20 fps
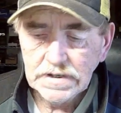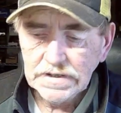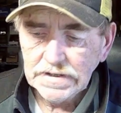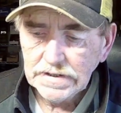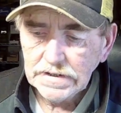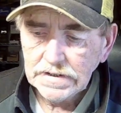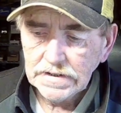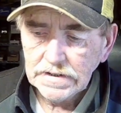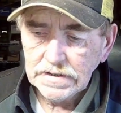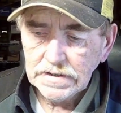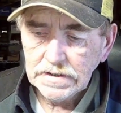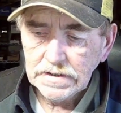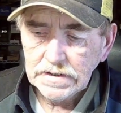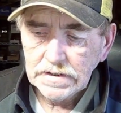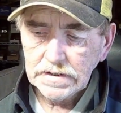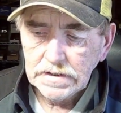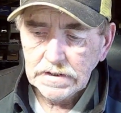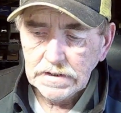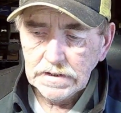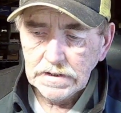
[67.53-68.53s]

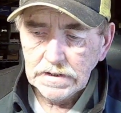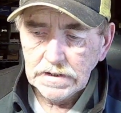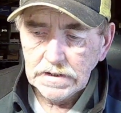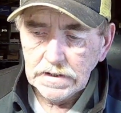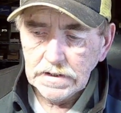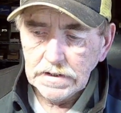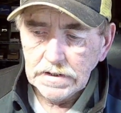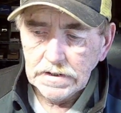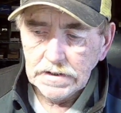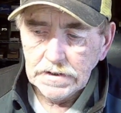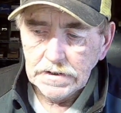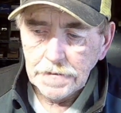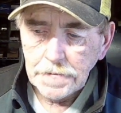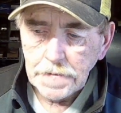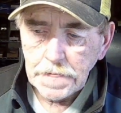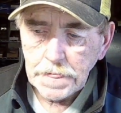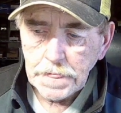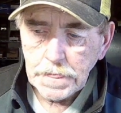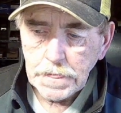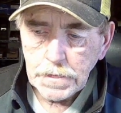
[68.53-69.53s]

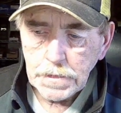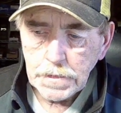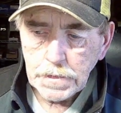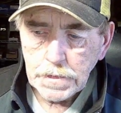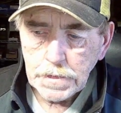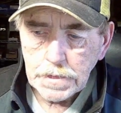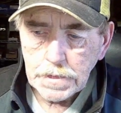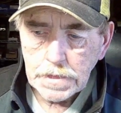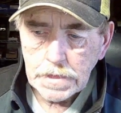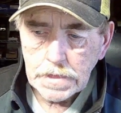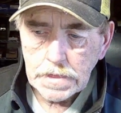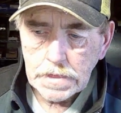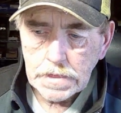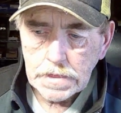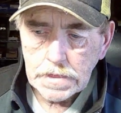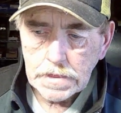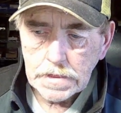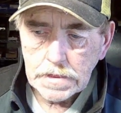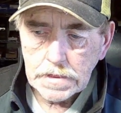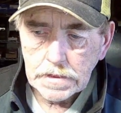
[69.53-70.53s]

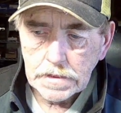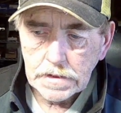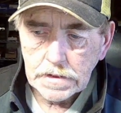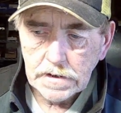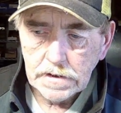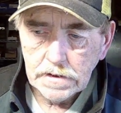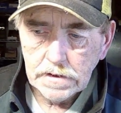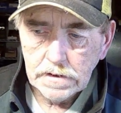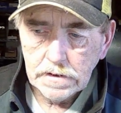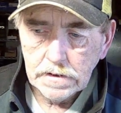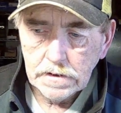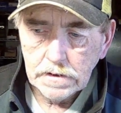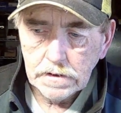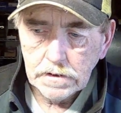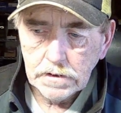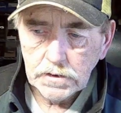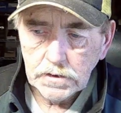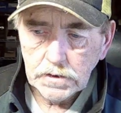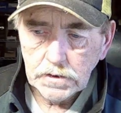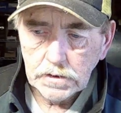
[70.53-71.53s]

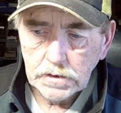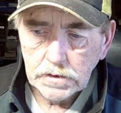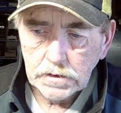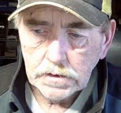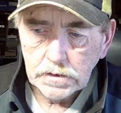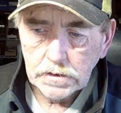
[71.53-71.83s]
(silence)